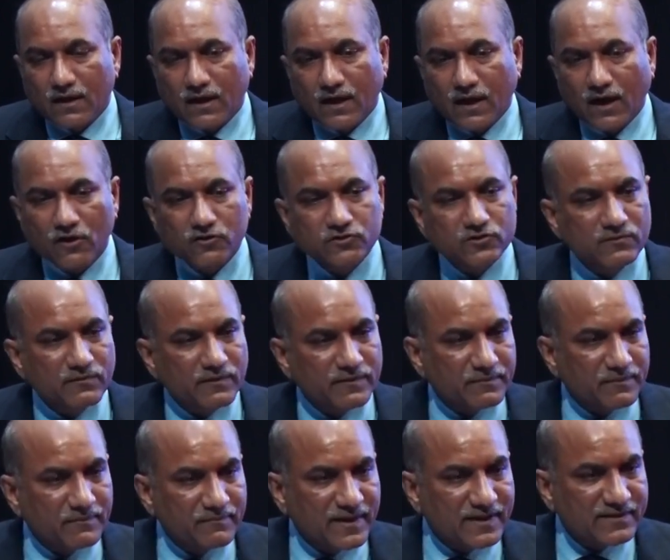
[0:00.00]
Howsoever
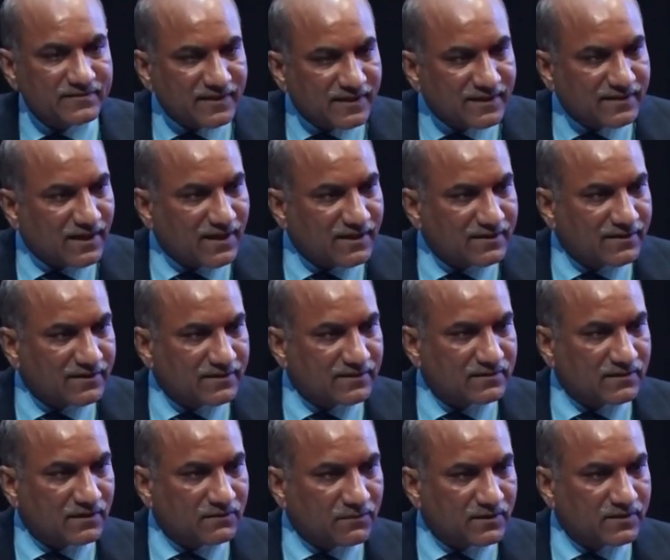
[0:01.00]
we may say that it
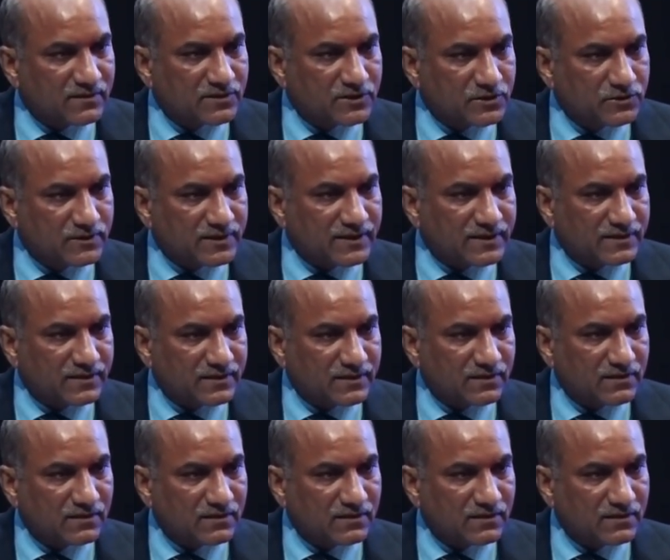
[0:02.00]
is our duty